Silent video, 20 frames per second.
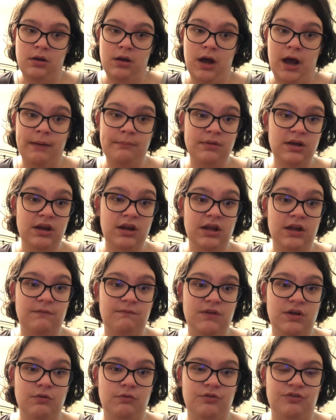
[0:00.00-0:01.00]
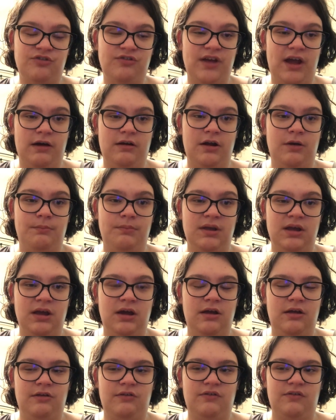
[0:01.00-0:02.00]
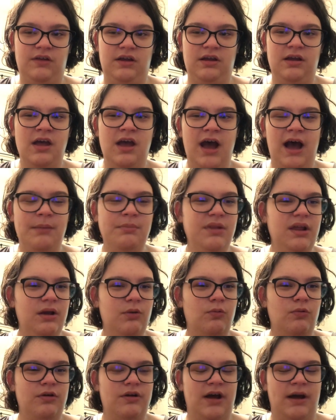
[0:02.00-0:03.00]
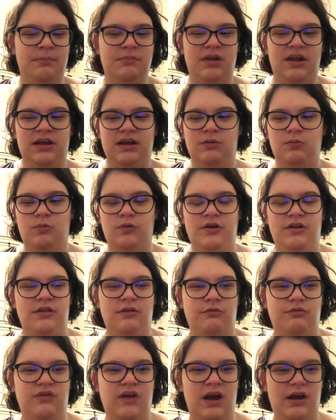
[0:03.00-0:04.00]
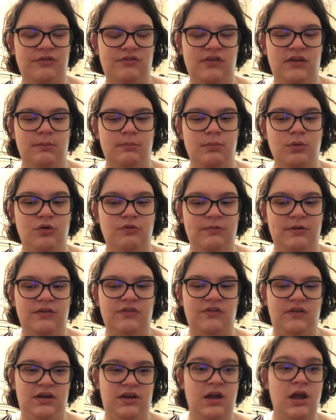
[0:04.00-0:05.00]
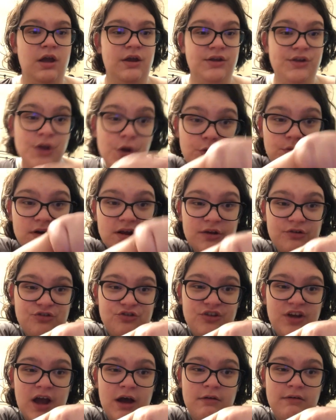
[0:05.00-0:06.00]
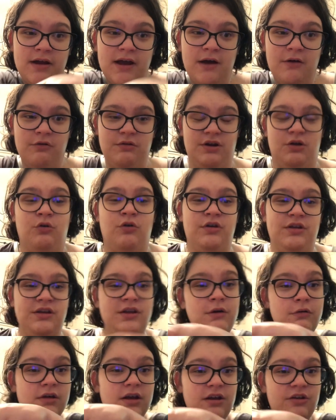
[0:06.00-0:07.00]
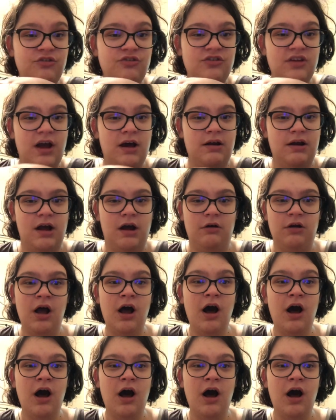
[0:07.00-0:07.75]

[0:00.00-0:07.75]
I'm gonna give you a shout out, because like I'm like one of those guys in the movies, like, you get a shout out, or you get a shout out,